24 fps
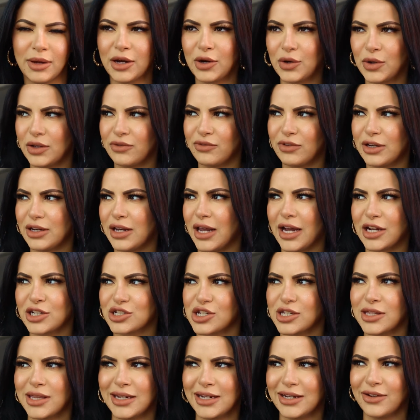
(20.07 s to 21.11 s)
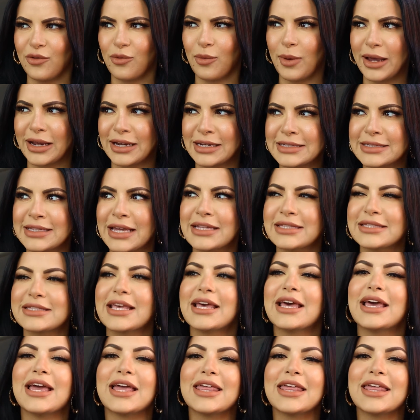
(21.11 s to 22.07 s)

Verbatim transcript: I don't even, actually that didn't even make any sense.